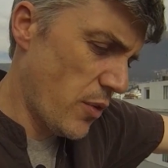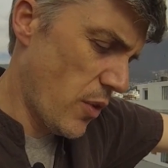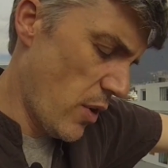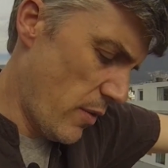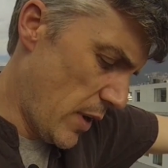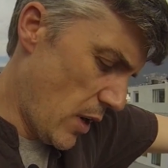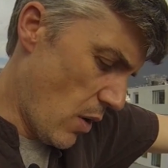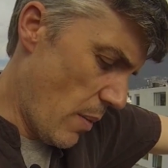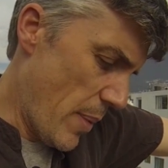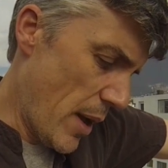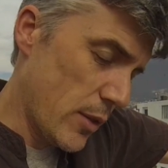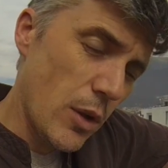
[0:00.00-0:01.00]
for a video
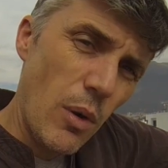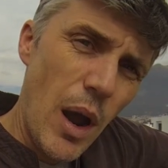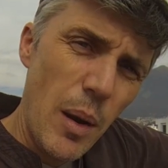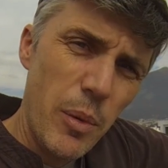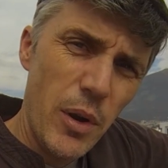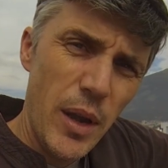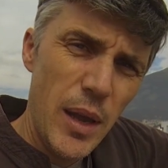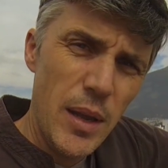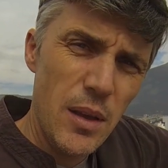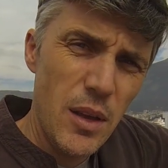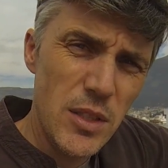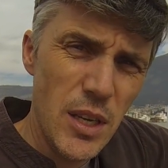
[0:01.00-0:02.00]
about the robbery.
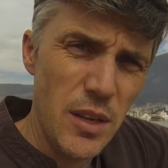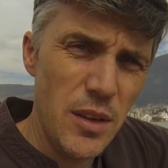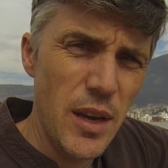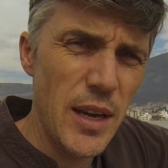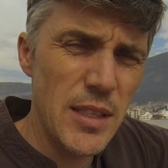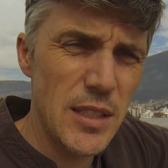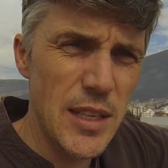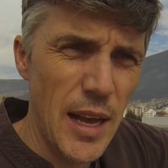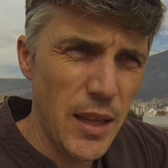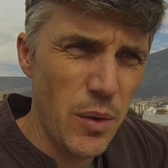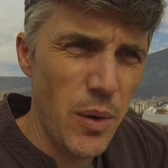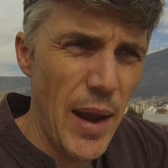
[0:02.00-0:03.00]
I'll tell you guys
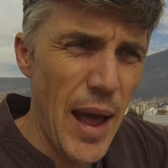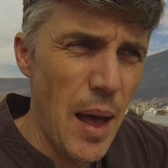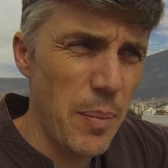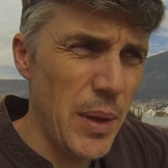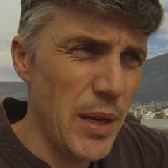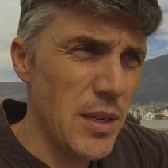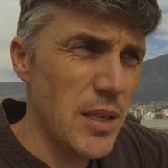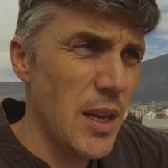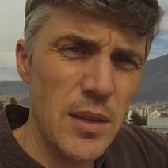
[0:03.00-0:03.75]
exactly what happened.